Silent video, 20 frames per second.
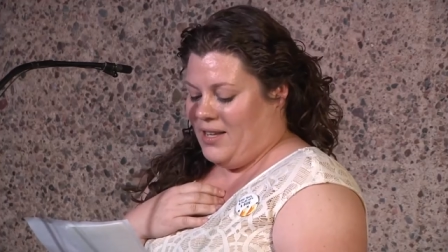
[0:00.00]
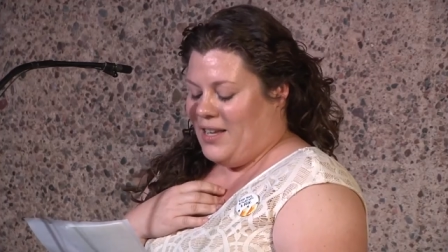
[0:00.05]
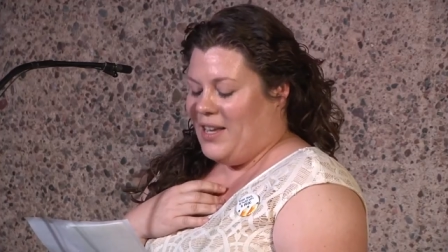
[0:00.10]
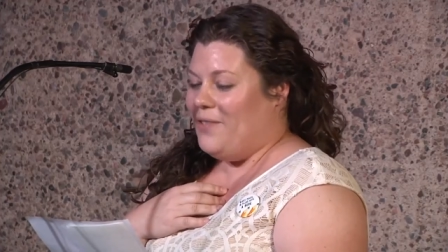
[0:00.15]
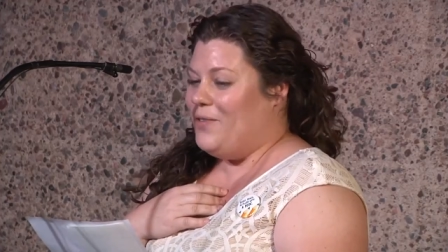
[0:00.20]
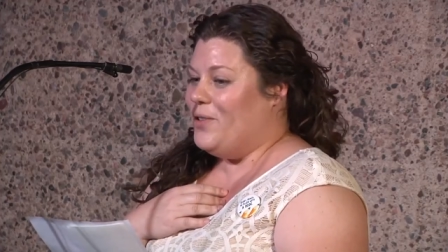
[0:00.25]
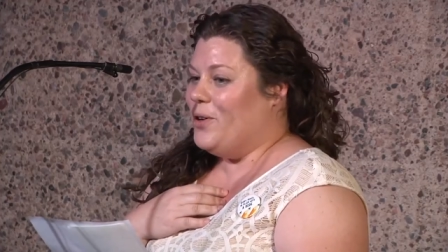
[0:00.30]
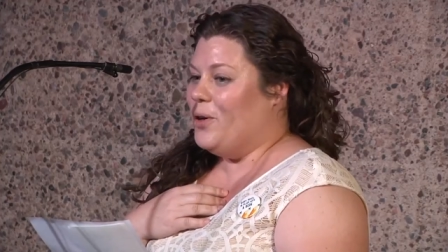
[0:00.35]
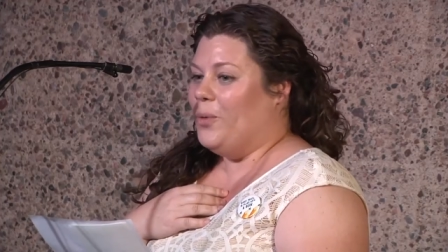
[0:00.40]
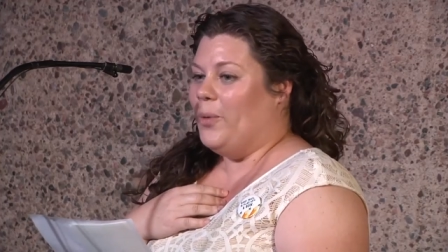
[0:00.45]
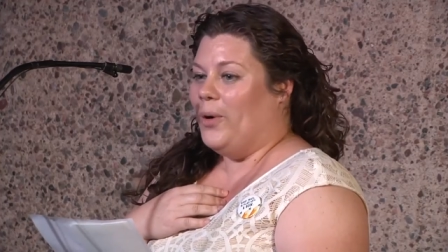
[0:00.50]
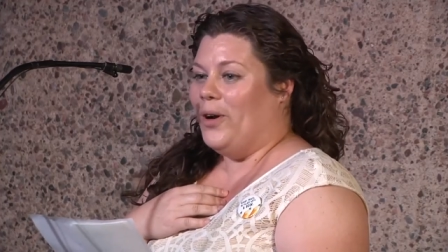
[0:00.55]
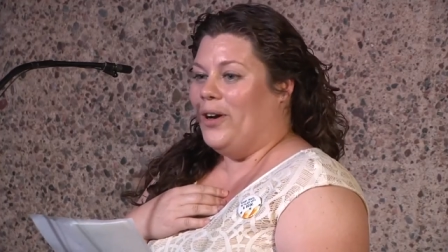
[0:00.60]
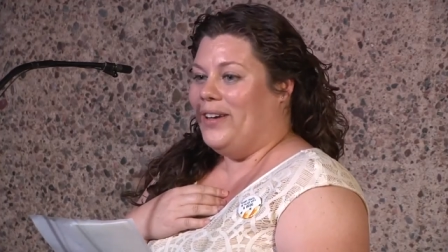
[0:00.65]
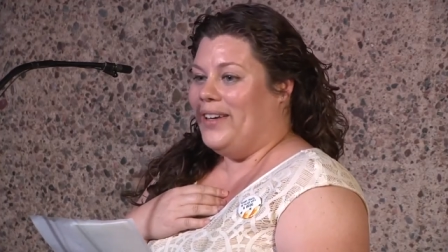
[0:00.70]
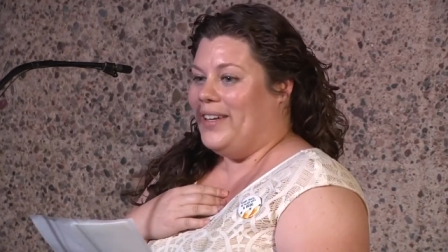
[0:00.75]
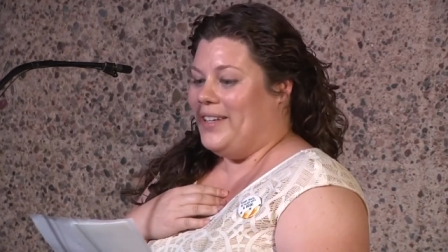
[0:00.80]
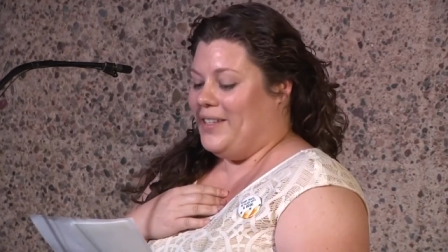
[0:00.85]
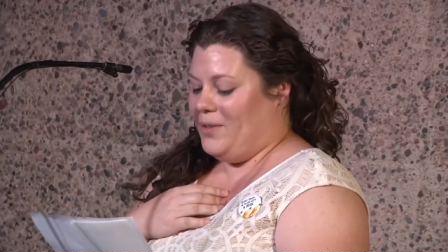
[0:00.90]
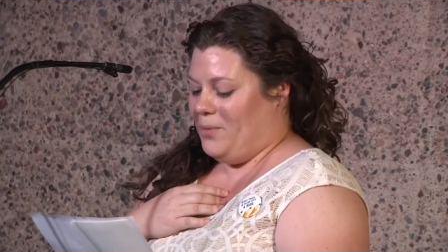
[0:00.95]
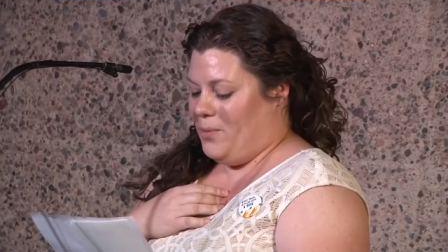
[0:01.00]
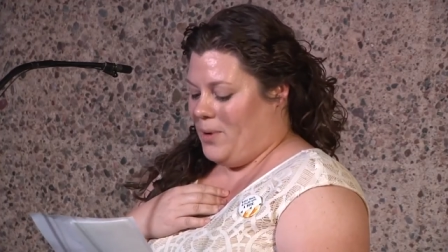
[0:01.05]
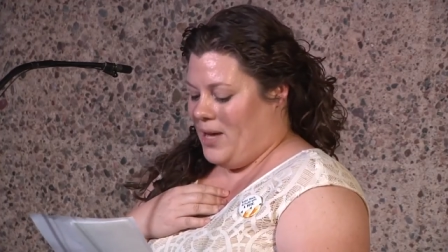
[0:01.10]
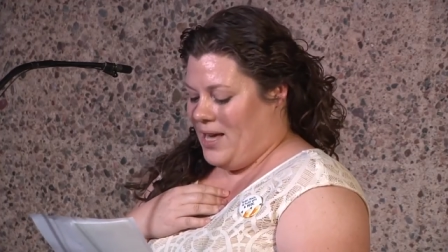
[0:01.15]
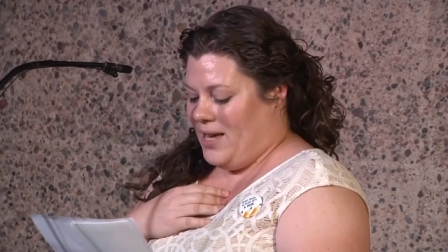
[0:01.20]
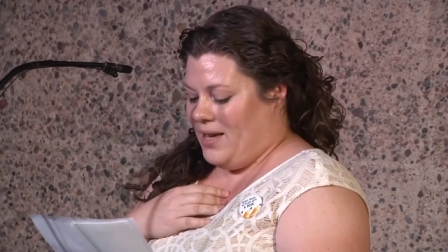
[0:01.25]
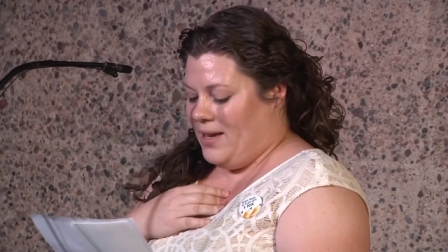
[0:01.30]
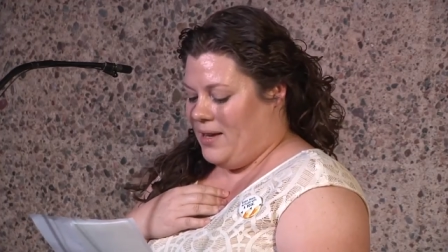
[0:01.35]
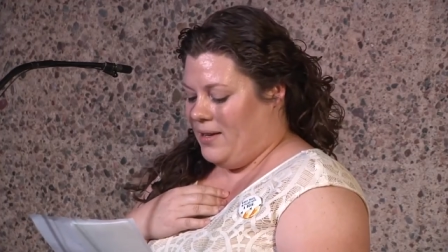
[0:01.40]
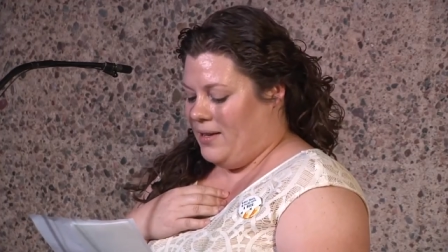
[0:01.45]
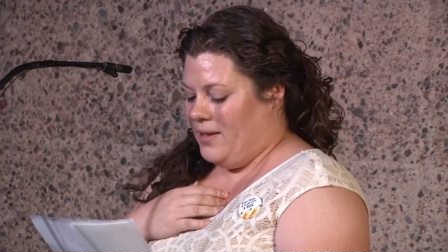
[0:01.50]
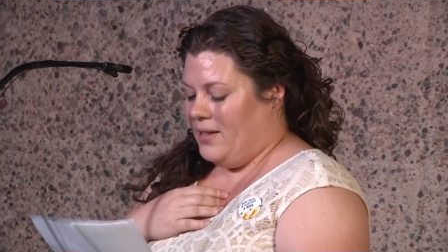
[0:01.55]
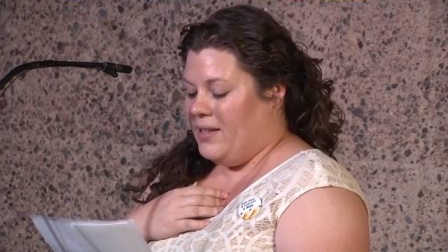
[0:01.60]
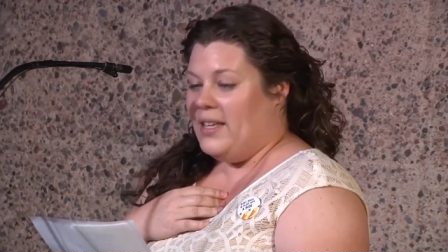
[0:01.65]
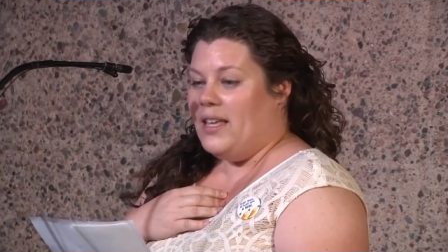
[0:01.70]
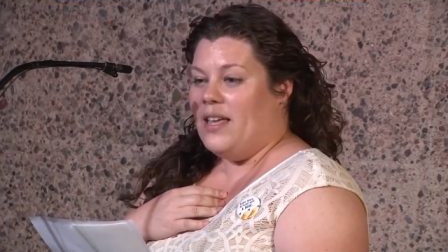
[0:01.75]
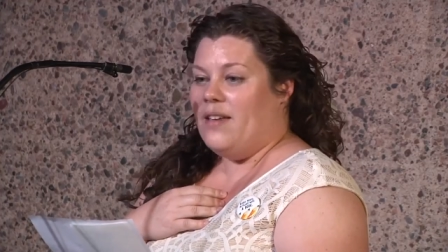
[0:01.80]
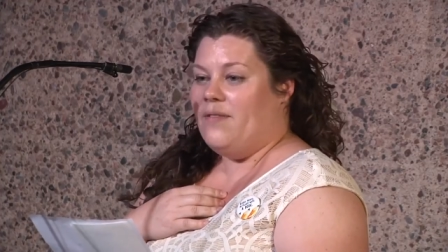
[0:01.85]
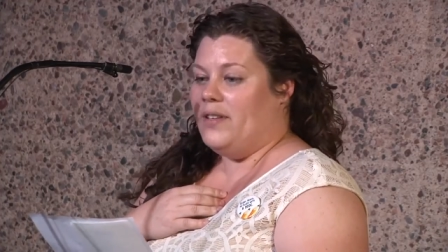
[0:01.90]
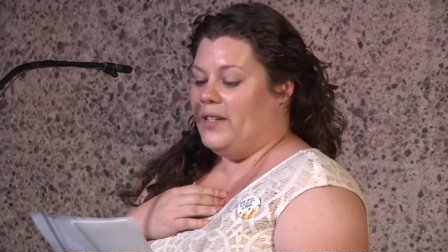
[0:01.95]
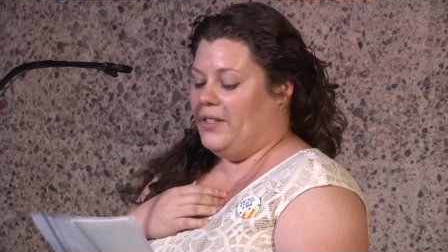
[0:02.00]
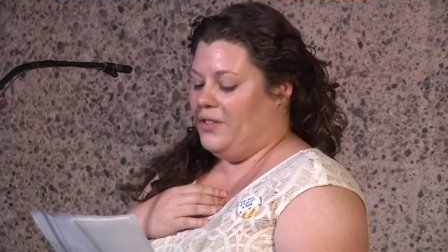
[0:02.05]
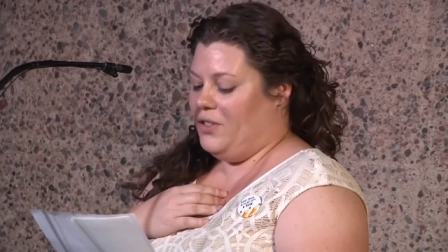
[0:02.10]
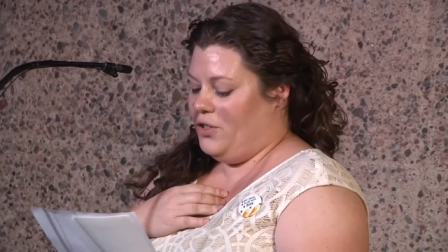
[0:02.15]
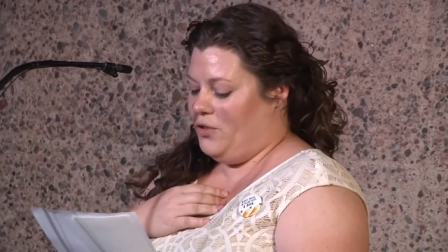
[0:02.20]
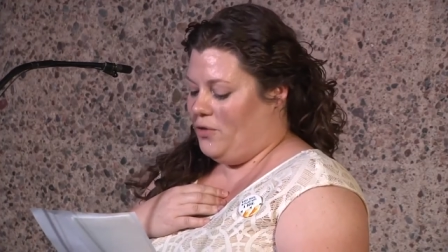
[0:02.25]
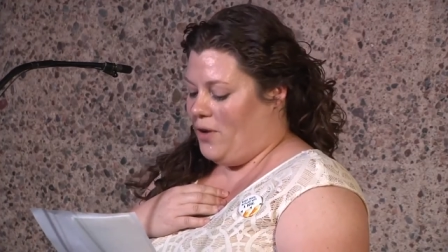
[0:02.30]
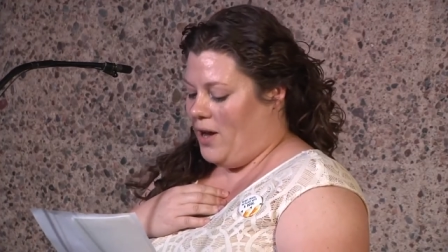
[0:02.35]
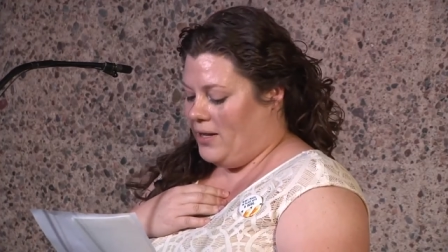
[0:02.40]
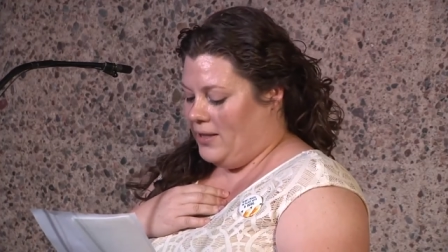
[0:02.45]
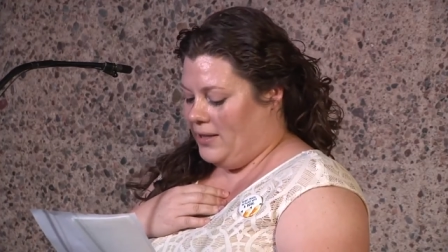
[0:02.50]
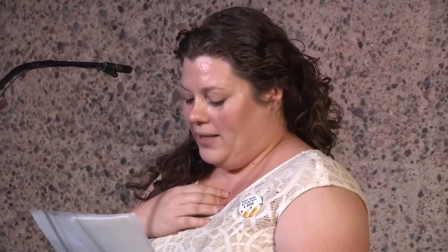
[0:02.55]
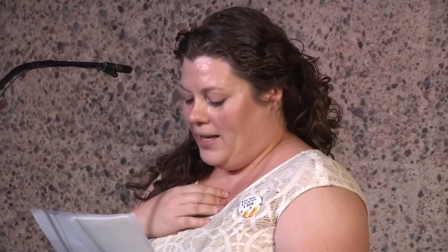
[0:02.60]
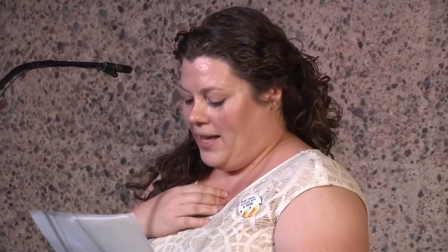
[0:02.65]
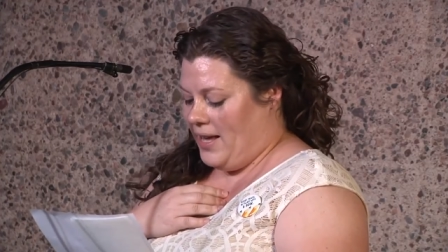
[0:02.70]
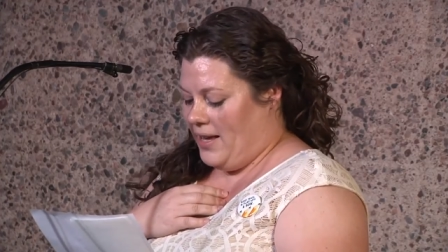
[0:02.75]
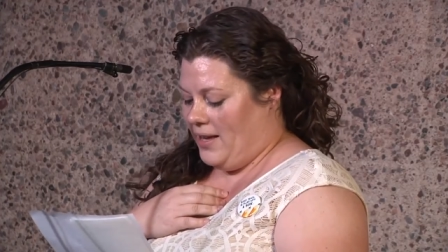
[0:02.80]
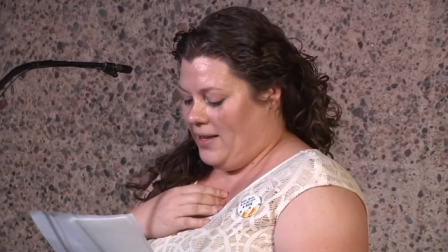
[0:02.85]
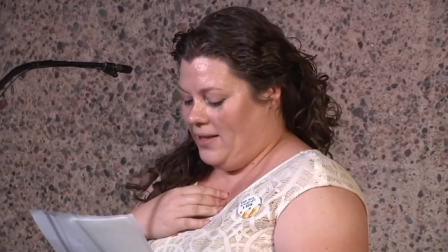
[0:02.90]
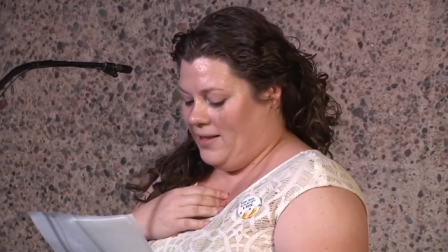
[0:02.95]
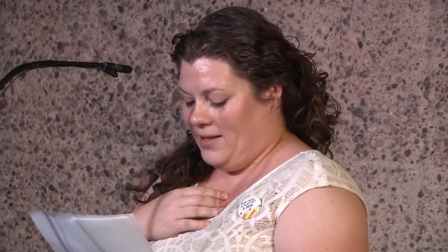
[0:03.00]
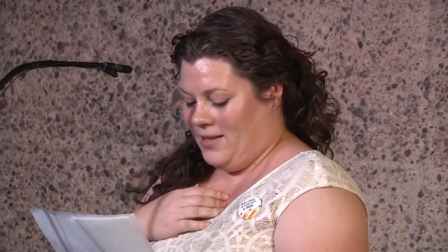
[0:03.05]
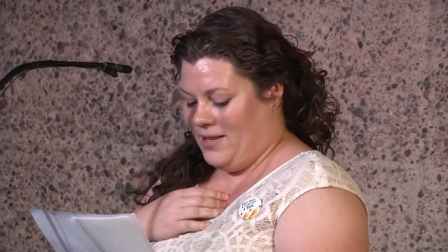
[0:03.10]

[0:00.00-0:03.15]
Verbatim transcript: If your work is weak, if it is struggling,